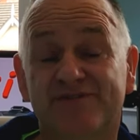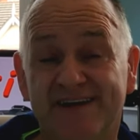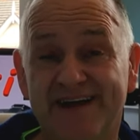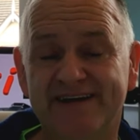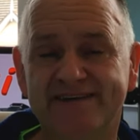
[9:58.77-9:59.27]

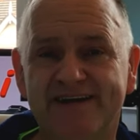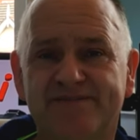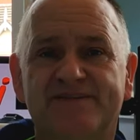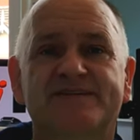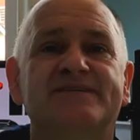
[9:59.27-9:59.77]
flying
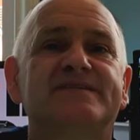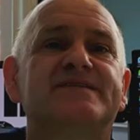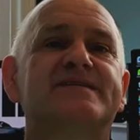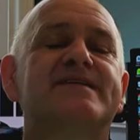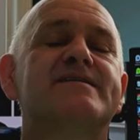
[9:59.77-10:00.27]
tech for certain
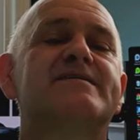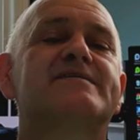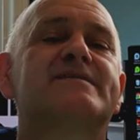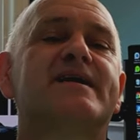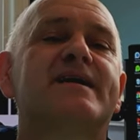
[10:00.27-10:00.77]

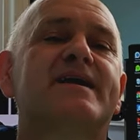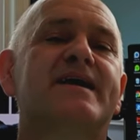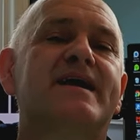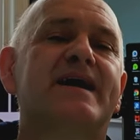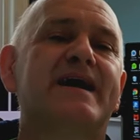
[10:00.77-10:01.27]
things.
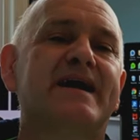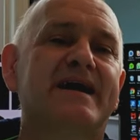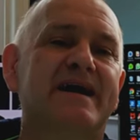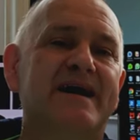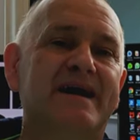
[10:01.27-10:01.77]

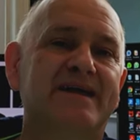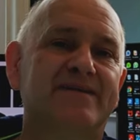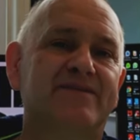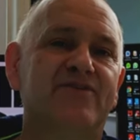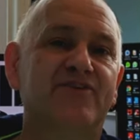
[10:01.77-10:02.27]
And the